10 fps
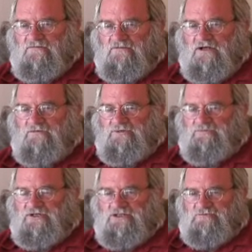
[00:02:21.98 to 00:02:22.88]
time to
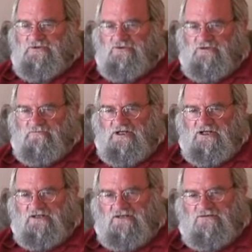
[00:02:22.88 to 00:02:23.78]
bring spirit
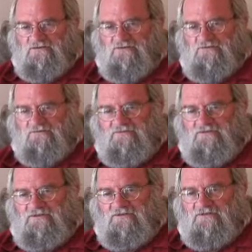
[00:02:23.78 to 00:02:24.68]
back into
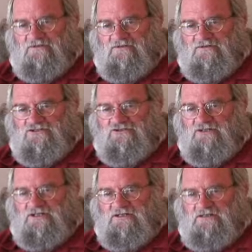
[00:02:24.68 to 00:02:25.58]
the
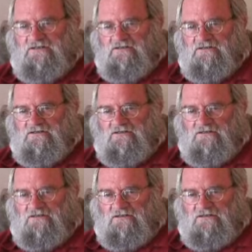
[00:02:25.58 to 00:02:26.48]
journey.
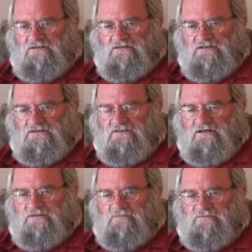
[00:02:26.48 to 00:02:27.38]
It's the
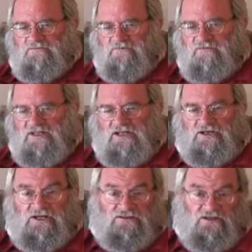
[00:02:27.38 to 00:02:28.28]
time of the
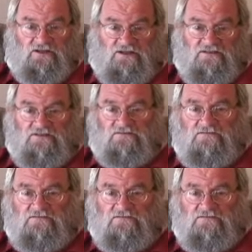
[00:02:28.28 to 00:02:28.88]
head and the heart,